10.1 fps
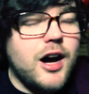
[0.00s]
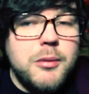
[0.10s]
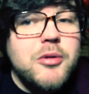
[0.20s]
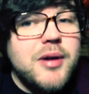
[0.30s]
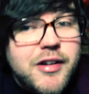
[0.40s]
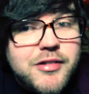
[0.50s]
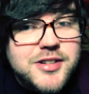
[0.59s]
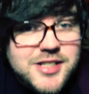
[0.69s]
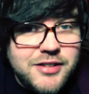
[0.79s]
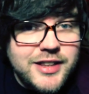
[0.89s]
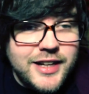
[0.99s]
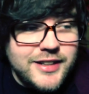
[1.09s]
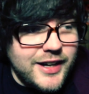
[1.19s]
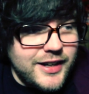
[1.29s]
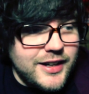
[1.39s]
I'm aware it was snowing
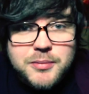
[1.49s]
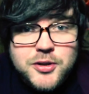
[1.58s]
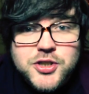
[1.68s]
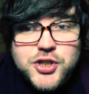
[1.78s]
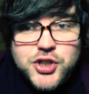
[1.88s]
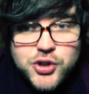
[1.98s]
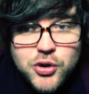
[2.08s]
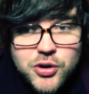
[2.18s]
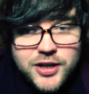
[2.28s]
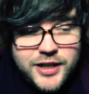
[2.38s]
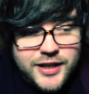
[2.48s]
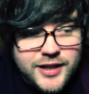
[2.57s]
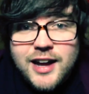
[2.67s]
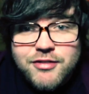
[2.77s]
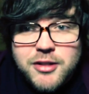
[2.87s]
that day, but
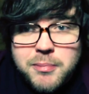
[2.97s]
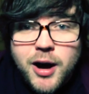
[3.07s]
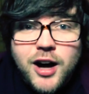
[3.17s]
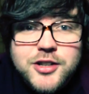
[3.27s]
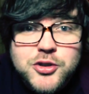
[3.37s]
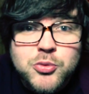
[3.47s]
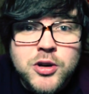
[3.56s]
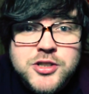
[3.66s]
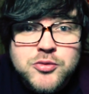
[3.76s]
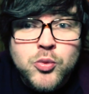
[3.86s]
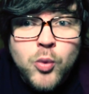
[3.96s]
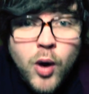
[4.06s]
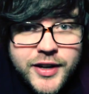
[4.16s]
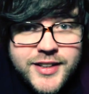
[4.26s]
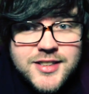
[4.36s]
surely if the parcel wasn't
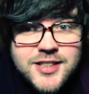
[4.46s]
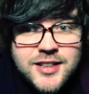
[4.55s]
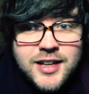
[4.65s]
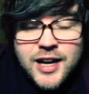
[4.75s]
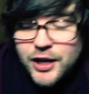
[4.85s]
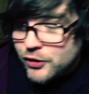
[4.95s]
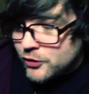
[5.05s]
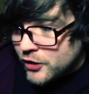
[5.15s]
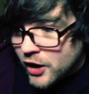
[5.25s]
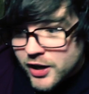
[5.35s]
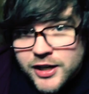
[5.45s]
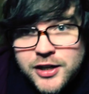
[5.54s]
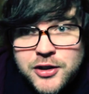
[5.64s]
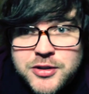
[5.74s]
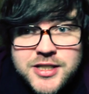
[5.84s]
white, you're not going
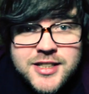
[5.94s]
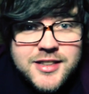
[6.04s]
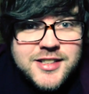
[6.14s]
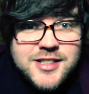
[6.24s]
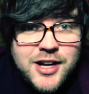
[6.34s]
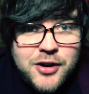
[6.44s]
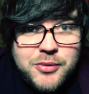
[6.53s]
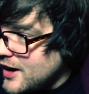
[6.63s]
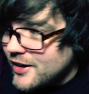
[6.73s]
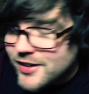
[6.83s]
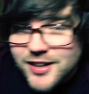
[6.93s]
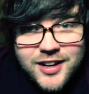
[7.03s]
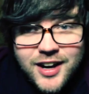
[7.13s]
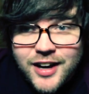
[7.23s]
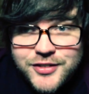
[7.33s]
to lose it in the snow.
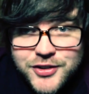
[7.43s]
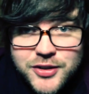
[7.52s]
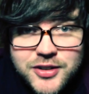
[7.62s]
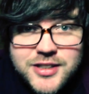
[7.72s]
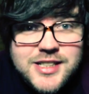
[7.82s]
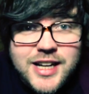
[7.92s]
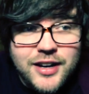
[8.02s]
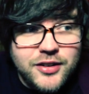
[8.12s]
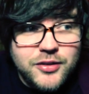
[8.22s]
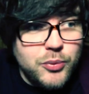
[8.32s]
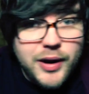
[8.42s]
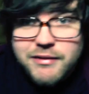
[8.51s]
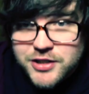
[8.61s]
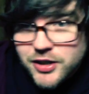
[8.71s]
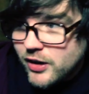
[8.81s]
I do not understand
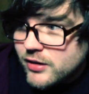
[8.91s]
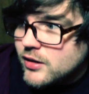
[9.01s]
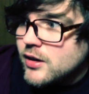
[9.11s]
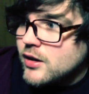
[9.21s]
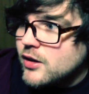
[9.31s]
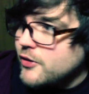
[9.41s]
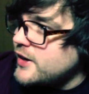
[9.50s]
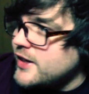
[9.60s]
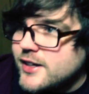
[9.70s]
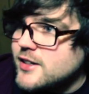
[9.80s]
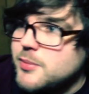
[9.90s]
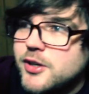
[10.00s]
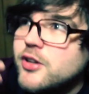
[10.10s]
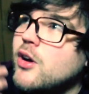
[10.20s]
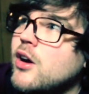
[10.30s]
where it's gone. Where did they
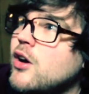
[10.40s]
disappear to?